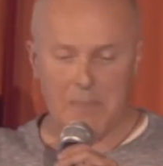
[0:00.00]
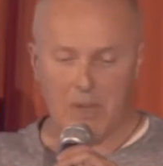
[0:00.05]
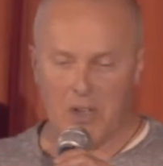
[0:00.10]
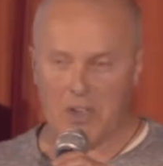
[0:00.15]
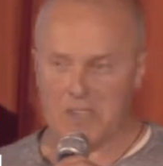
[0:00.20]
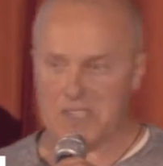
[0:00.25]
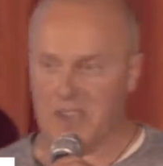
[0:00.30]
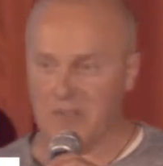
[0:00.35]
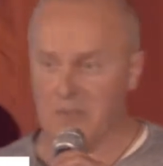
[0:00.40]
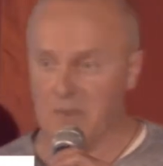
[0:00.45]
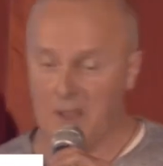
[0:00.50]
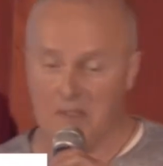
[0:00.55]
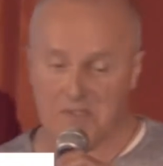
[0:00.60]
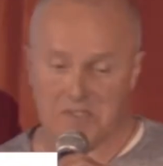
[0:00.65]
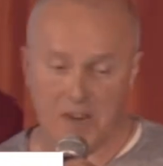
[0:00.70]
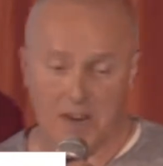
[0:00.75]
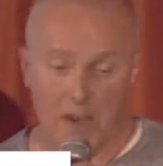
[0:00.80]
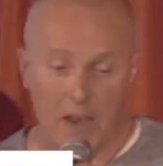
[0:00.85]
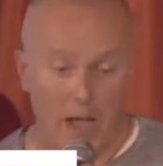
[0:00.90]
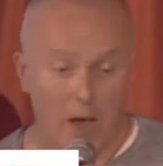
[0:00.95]
because everyone
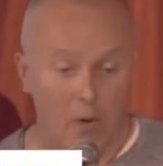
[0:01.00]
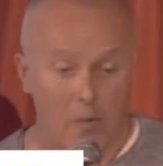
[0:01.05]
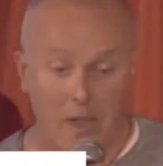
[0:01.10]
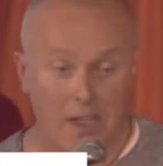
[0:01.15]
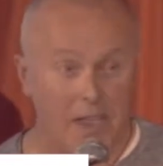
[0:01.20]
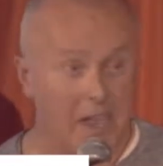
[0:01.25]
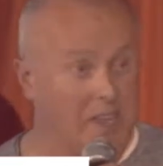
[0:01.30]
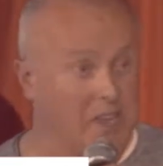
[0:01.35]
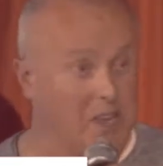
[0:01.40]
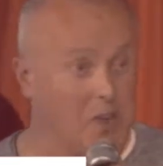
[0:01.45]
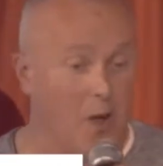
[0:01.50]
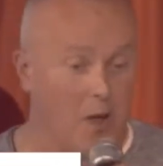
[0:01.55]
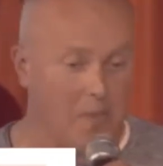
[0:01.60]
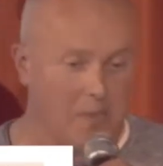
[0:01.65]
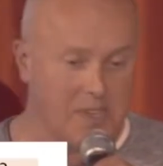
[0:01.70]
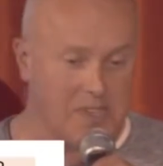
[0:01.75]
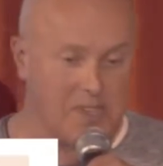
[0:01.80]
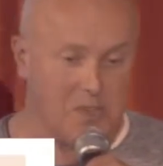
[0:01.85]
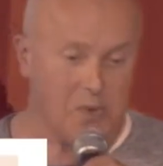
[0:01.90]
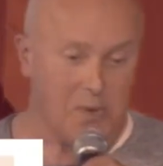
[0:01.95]
loves a clown. I kid you
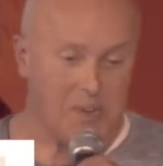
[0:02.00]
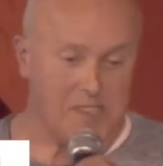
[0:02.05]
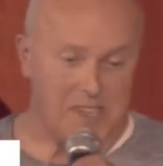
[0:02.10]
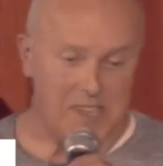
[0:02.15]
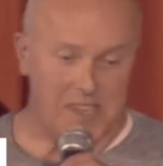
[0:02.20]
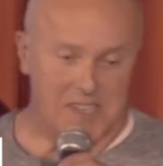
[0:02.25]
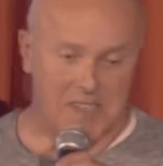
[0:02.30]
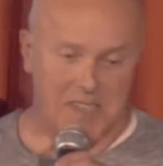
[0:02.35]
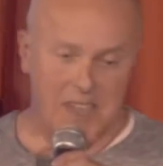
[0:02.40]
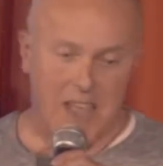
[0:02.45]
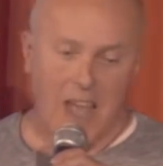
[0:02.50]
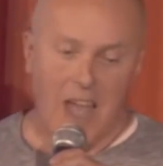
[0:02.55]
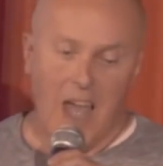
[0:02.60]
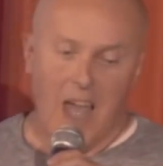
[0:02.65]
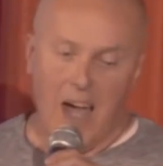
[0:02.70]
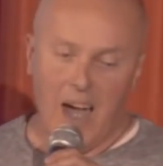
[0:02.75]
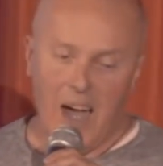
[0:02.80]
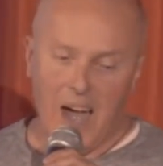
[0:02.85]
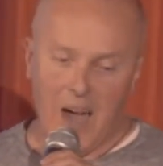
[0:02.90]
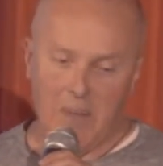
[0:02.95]
not, these do exist.
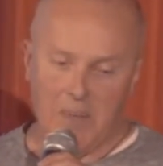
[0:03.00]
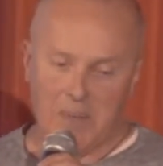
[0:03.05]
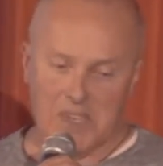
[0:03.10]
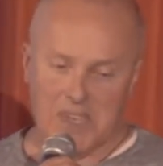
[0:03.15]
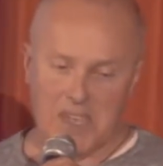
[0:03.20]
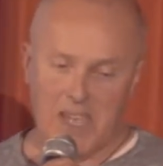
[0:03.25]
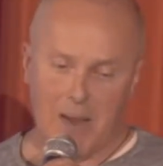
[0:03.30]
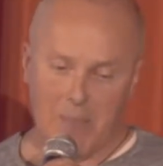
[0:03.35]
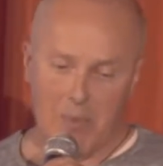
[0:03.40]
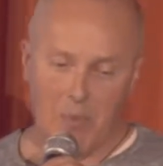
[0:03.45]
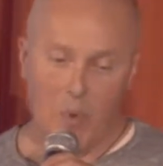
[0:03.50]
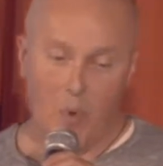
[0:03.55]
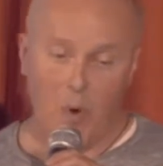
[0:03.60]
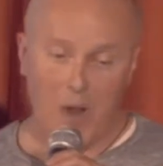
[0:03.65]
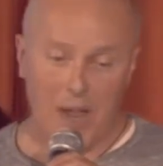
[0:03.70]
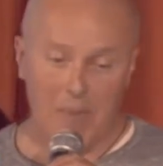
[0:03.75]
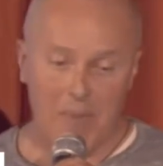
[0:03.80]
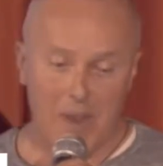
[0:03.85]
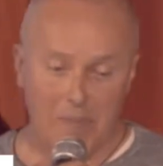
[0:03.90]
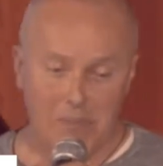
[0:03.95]
There's a couple more
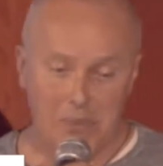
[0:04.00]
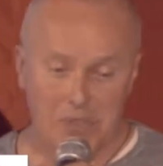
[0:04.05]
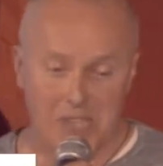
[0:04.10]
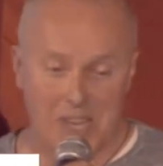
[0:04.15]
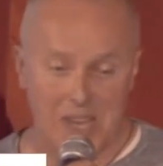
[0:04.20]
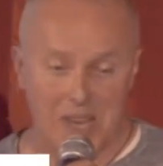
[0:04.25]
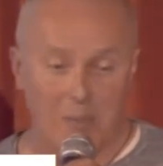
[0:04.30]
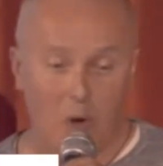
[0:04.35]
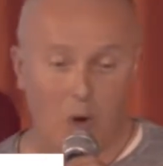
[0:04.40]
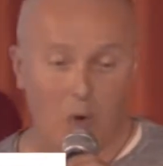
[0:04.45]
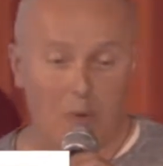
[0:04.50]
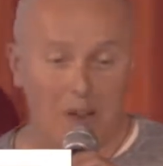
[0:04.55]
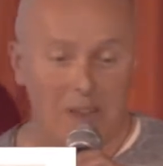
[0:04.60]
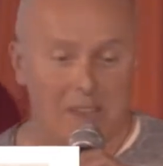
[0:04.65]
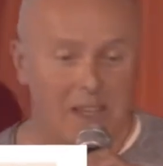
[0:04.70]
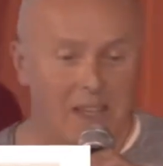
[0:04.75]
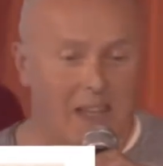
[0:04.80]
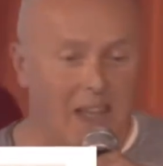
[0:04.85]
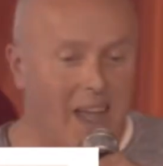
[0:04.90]
coming up just in a moment.